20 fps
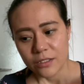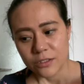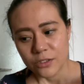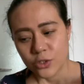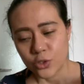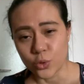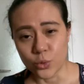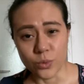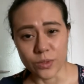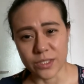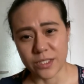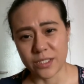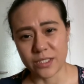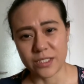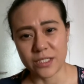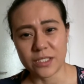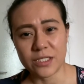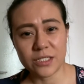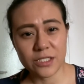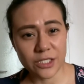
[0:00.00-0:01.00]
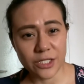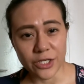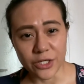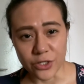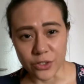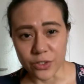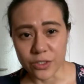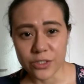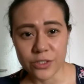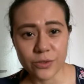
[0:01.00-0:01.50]
to a certain
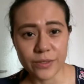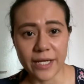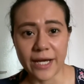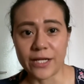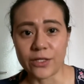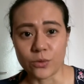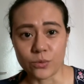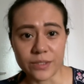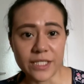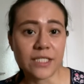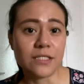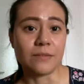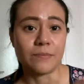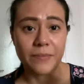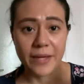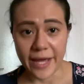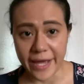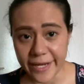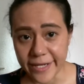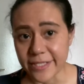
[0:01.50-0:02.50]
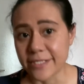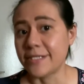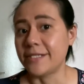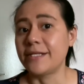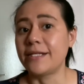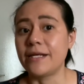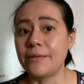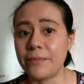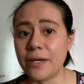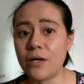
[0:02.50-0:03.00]
tier so that I don't need to pay a certain
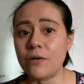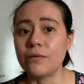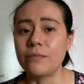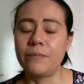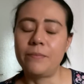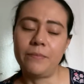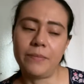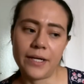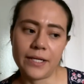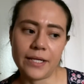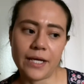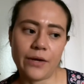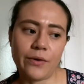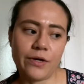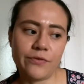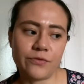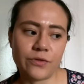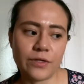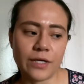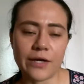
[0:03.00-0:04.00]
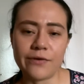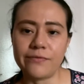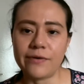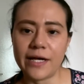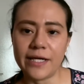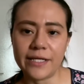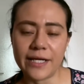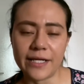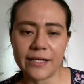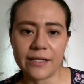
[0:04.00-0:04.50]
amount. But however, I
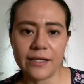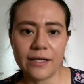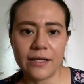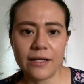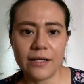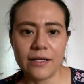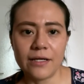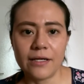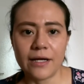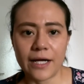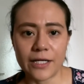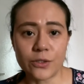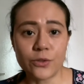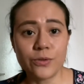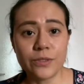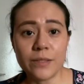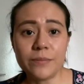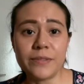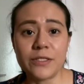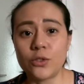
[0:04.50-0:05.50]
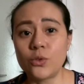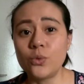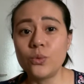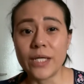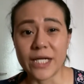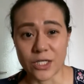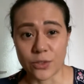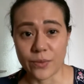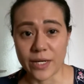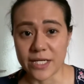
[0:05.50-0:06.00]
find that I couldn't be too
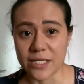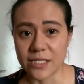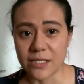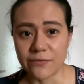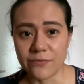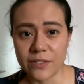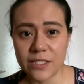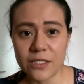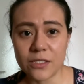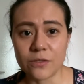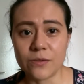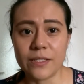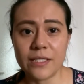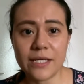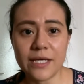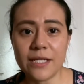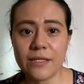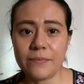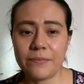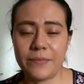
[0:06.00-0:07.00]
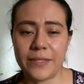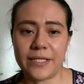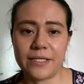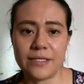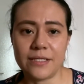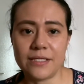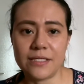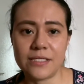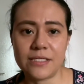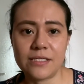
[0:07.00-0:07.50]
aggressively doing it
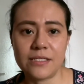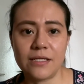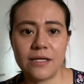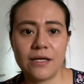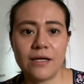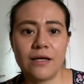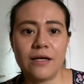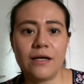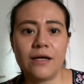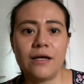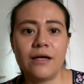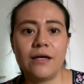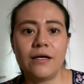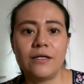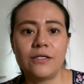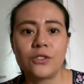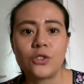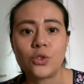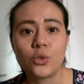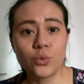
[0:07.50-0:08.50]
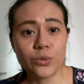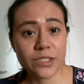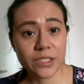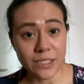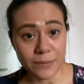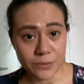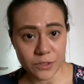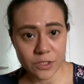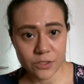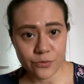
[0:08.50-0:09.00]
because to
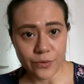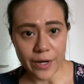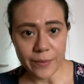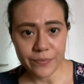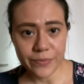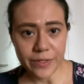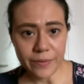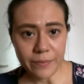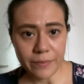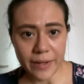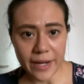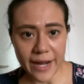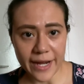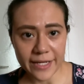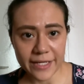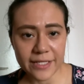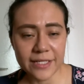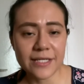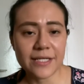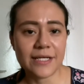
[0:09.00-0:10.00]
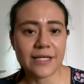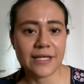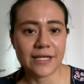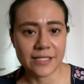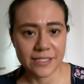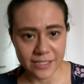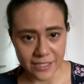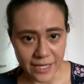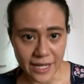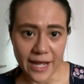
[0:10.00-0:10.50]
subscribe them back
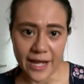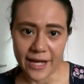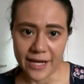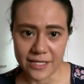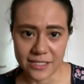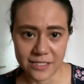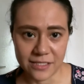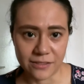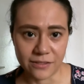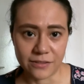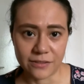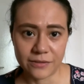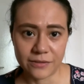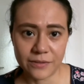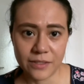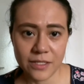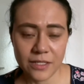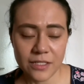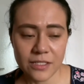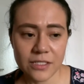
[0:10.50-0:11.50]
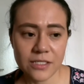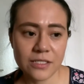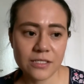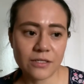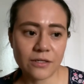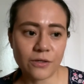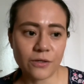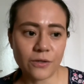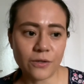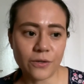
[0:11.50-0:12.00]
is a hassle.
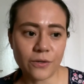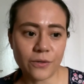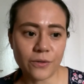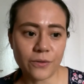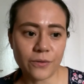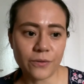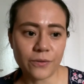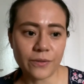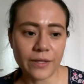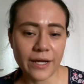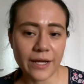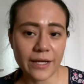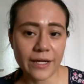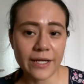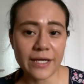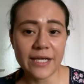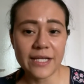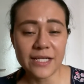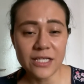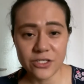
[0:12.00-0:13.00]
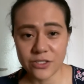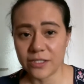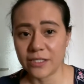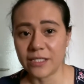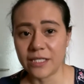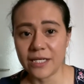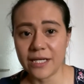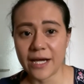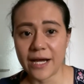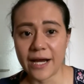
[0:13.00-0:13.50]
So
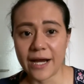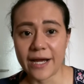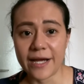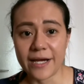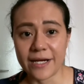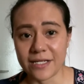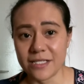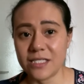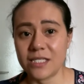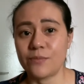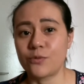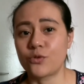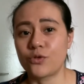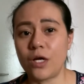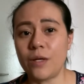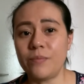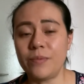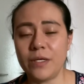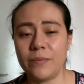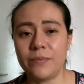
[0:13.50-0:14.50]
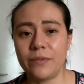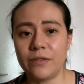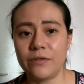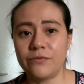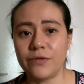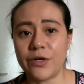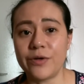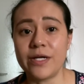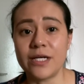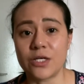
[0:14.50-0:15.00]
initially, I unsubscribed people
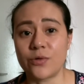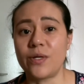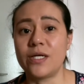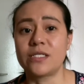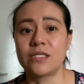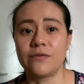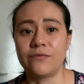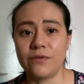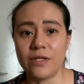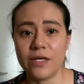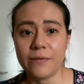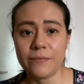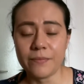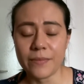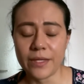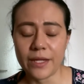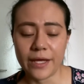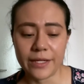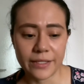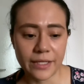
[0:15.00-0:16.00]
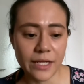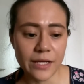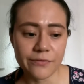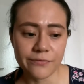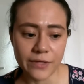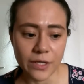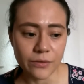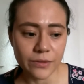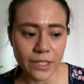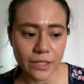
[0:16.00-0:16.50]
very aggressively, and then I
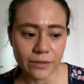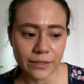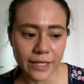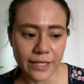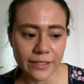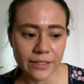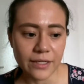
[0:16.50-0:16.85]
found out that